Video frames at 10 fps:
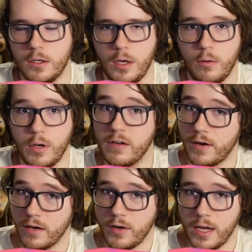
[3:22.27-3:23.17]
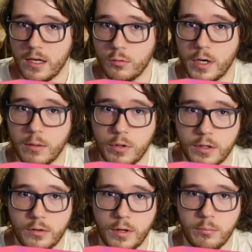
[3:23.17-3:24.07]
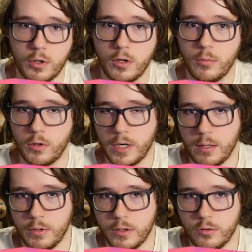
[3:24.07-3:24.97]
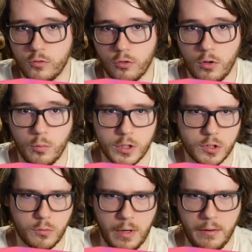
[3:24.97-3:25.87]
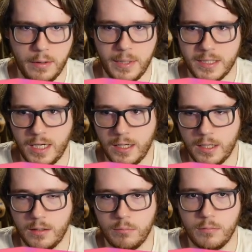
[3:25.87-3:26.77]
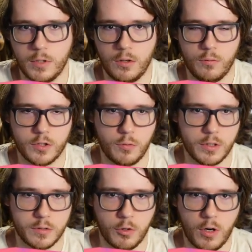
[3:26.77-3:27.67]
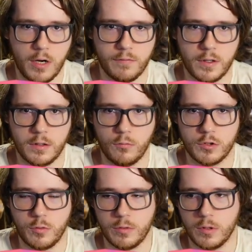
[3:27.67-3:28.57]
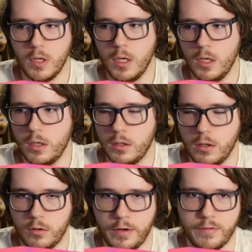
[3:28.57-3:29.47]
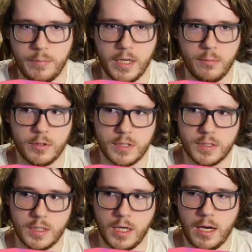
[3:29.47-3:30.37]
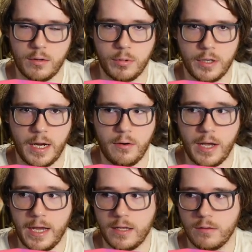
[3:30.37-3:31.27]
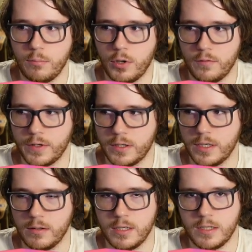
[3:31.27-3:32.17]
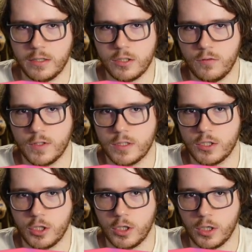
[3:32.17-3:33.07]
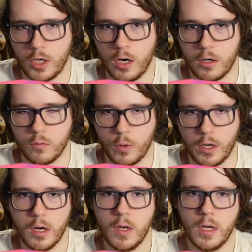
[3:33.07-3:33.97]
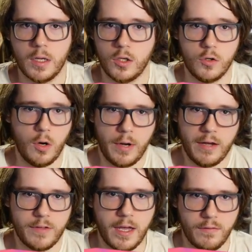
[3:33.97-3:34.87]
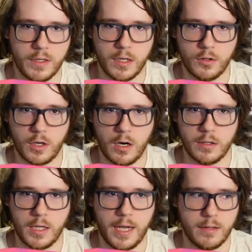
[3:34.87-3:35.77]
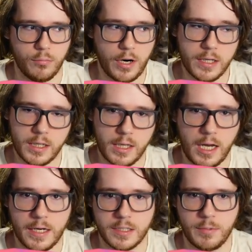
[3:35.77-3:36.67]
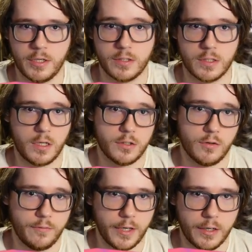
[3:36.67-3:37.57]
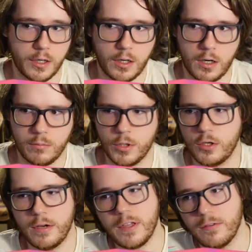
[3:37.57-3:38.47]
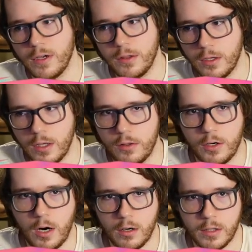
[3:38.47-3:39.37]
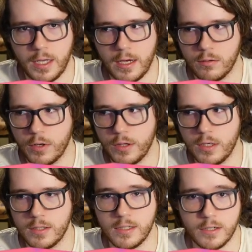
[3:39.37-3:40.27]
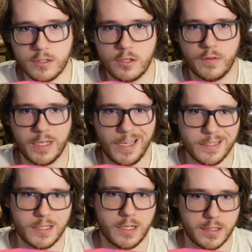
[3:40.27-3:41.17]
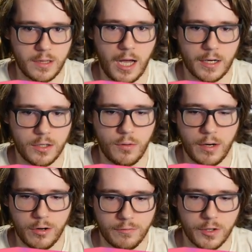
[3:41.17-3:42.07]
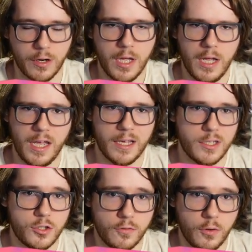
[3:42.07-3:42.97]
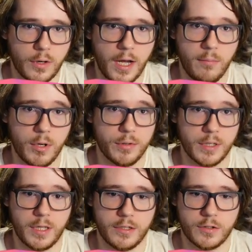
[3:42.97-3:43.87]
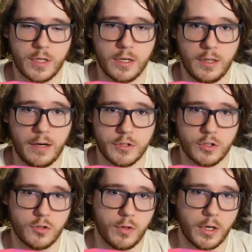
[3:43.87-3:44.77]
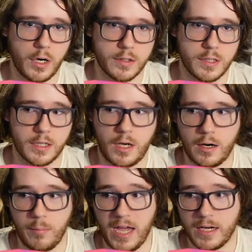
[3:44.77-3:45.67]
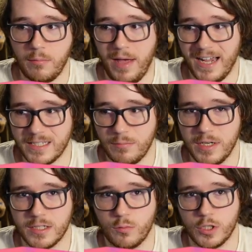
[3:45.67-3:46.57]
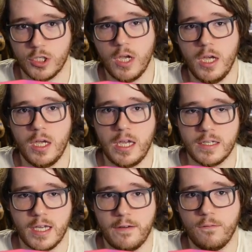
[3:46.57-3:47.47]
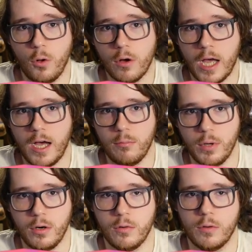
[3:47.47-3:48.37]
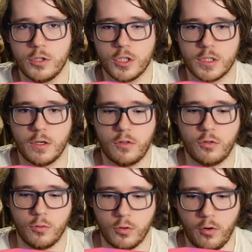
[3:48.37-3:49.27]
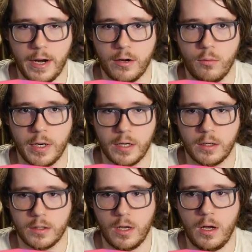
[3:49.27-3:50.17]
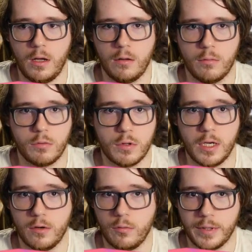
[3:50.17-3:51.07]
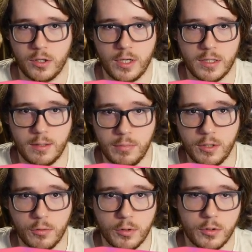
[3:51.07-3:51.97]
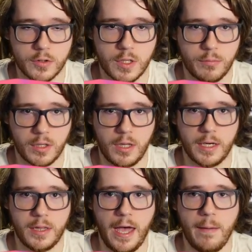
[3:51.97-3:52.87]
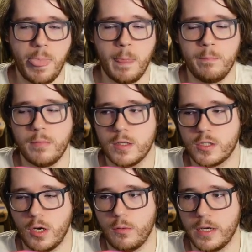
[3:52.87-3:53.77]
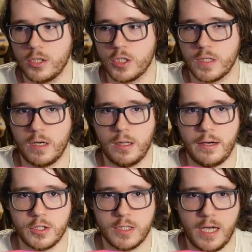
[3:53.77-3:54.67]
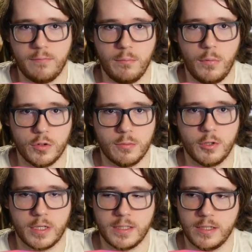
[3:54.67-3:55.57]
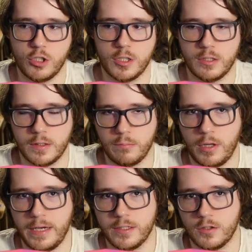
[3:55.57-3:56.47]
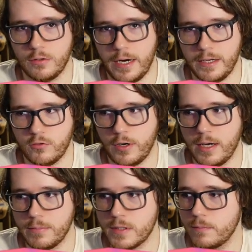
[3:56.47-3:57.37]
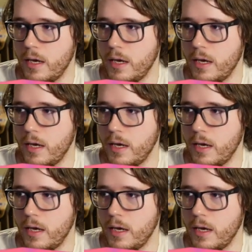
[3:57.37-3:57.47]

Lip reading: You know, if I have a hand where I can play through imperm, or can I play through droll, which route am I taking? You know, which one is more often, which one, you know, you have to be able to see how to play out a hand perfectly. And Nadir Servant's such a good card where you don't have to have any other card in hand. Branded in High Spirits is also a very good card, but you have to have another card in hand with it. Nadir Servant, yes, it does lock you. However, it gets you full combo, and it allows you to run cards like Dogmatica Maximus, which is a full combo just through Grand Guignol, you know, when you get Nibiru or something like that. So it just allows you to have multiple contingency plans through hand traps.